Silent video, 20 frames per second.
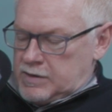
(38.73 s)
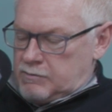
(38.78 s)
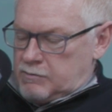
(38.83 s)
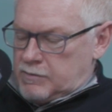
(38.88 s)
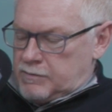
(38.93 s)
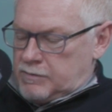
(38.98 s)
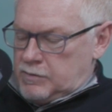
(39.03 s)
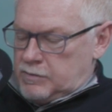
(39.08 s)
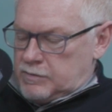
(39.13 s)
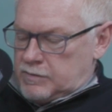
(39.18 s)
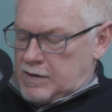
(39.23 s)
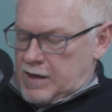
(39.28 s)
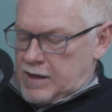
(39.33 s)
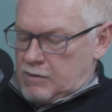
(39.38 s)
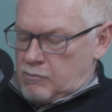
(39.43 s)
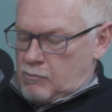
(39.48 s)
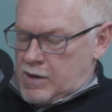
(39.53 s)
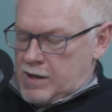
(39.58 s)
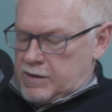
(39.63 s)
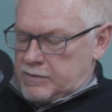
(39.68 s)
They refuse to
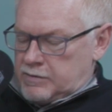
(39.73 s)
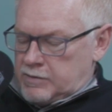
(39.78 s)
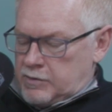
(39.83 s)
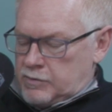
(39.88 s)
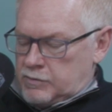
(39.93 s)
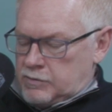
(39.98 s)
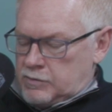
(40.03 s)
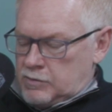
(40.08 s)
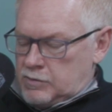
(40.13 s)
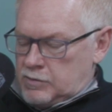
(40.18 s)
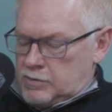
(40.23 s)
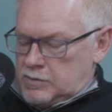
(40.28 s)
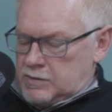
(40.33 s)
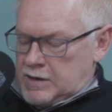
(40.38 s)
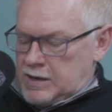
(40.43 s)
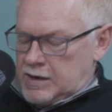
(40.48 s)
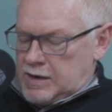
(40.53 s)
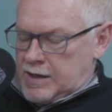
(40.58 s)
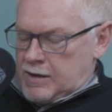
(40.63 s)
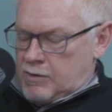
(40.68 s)
act wisely or do
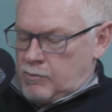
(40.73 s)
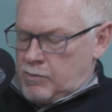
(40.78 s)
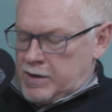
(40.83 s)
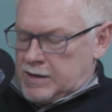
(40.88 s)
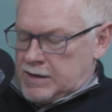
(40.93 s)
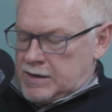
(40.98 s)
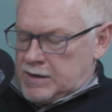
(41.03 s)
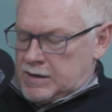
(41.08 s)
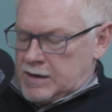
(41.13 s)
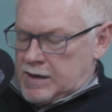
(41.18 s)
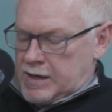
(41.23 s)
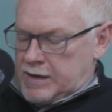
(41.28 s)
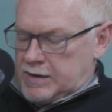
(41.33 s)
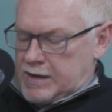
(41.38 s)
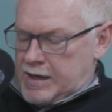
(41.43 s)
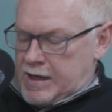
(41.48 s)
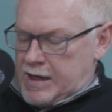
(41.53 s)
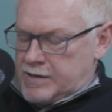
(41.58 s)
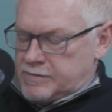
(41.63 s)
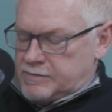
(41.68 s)
good. They lie awake at
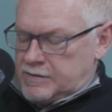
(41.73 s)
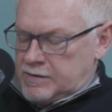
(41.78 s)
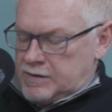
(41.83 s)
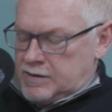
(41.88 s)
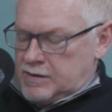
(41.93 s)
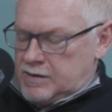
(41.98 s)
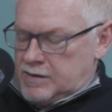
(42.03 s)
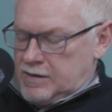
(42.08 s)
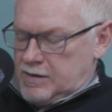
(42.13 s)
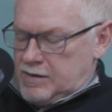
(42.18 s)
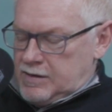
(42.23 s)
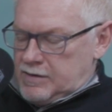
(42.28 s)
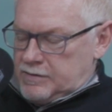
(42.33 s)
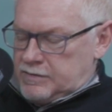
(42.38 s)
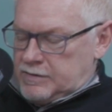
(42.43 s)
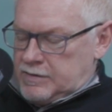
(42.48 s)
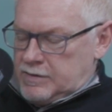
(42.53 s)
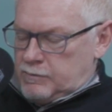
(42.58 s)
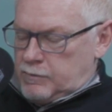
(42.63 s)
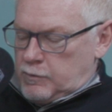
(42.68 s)
night, hatching
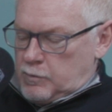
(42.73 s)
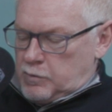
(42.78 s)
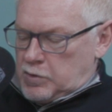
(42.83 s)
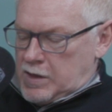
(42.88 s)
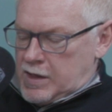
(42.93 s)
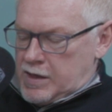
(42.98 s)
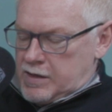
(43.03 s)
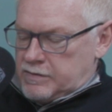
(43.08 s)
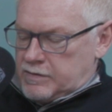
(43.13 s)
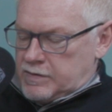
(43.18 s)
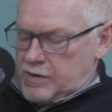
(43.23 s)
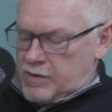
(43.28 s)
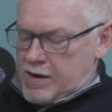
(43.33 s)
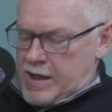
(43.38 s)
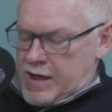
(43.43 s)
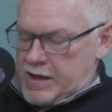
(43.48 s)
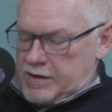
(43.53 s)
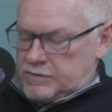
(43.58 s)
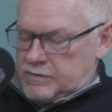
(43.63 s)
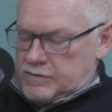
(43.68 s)
sinful plots.
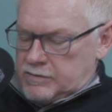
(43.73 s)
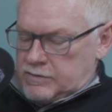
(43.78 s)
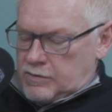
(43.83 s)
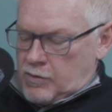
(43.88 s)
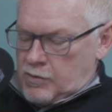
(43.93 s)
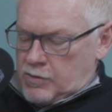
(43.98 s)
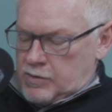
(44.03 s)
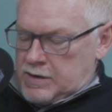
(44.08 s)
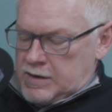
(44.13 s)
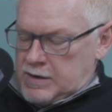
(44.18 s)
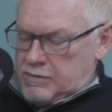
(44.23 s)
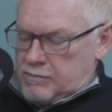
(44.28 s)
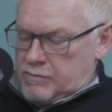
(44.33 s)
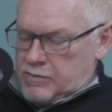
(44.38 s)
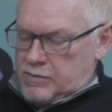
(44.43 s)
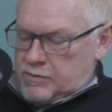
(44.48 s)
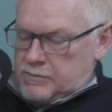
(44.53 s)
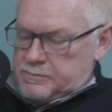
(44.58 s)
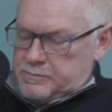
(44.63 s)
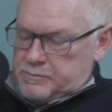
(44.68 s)
Their actions are
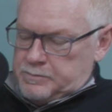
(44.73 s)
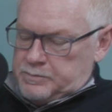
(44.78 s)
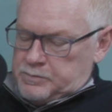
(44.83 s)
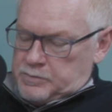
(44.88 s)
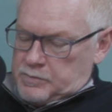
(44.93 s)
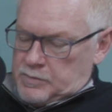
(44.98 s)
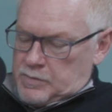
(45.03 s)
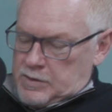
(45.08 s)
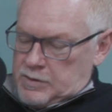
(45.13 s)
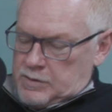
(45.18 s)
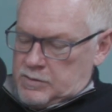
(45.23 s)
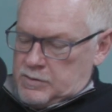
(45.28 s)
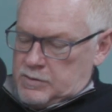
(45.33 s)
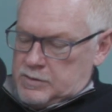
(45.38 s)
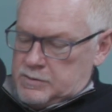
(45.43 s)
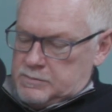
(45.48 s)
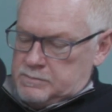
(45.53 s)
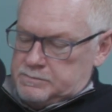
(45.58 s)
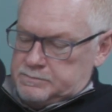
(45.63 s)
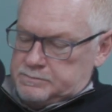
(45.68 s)
never
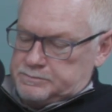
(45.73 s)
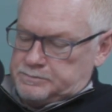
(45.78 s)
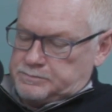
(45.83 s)
good.